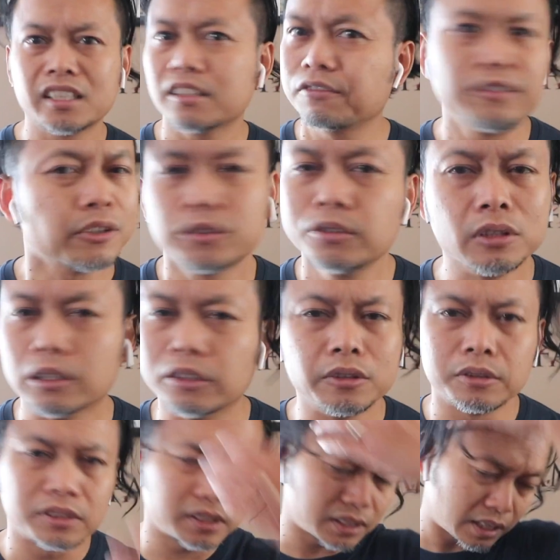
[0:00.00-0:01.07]
feel too
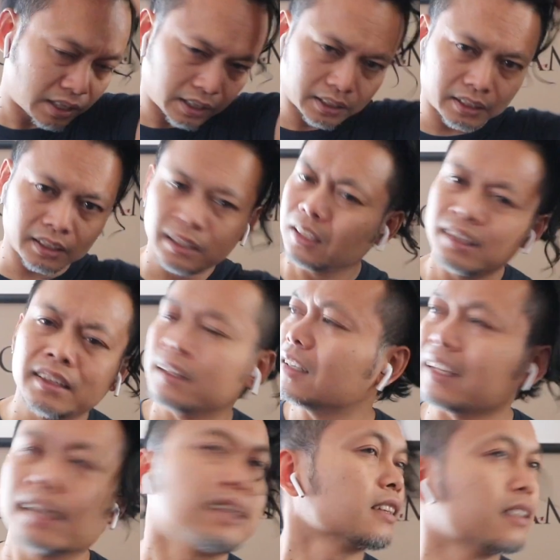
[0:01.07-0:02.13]
loose, and
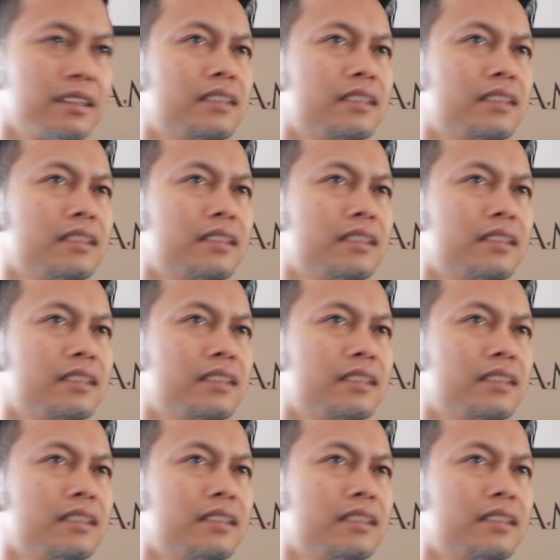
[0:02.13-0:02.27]
like